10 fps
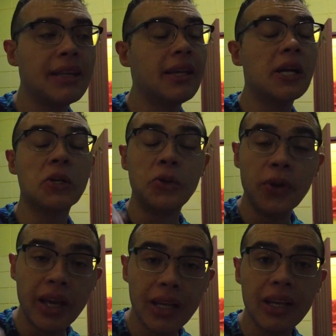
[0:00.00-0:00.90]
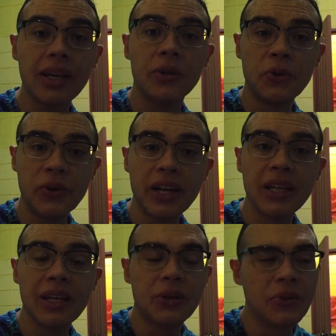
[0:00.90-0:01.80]
They are really,
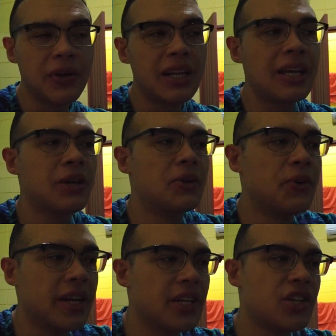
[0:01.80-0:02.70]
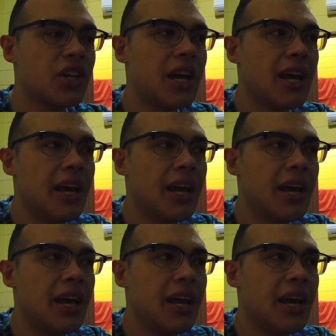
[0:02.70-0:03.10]
really, really rich.